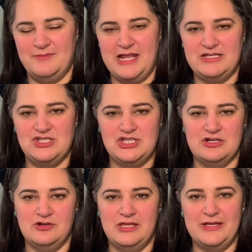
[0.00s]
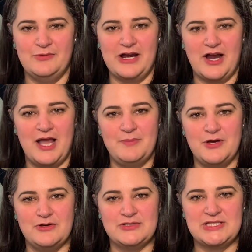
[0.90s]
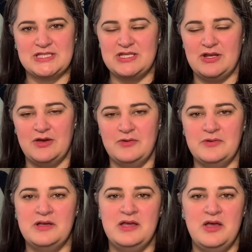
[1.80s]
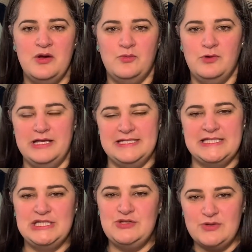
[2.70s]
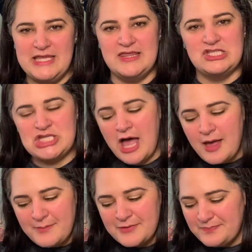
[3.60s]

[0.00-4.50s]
that is generally where I post, you know, what is new in the shop,